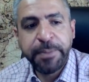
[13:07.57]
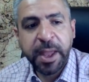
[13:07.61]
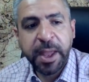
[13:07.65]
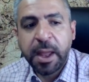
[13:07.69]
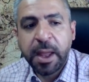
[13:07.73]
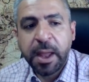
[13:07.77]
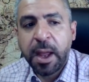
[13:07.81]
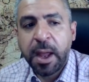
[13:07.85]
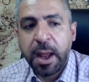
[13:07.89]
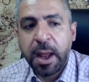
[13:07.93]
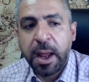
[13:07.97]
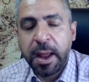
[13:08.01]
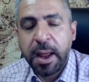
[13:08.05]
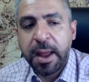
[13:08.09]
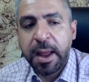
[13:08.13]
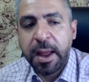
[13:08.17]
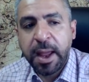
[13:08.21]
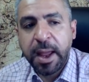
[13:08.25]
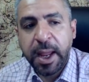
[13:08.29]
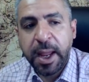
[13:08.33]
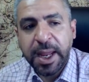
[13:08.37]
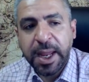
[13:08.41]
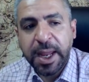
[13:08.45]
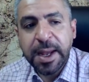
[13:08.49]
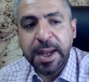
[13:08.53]

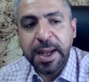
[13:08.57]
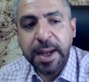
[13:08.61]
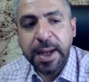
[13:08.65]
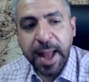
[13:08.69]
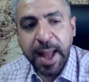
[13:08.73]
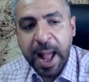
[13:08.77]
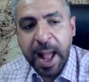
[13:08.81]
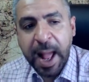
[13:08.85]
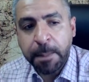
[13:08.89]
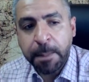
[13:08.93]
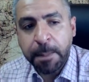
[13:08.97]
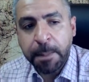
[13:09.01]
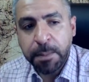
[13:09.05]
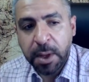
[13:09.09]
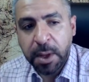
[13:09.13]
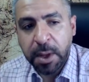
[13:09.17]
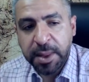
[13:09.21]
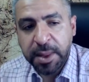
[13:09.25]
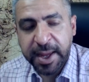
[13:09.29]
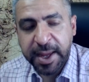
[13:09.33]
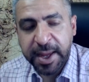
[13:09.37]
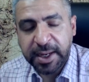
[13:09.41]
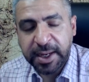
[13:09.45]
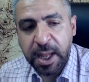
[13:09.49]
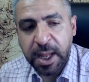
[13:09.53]
in LAM there
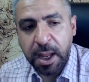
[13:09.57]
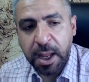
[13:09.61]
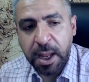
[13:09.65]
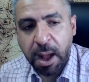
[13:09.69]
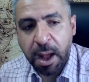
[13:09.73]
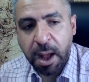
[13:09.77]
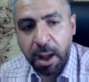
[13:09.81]
are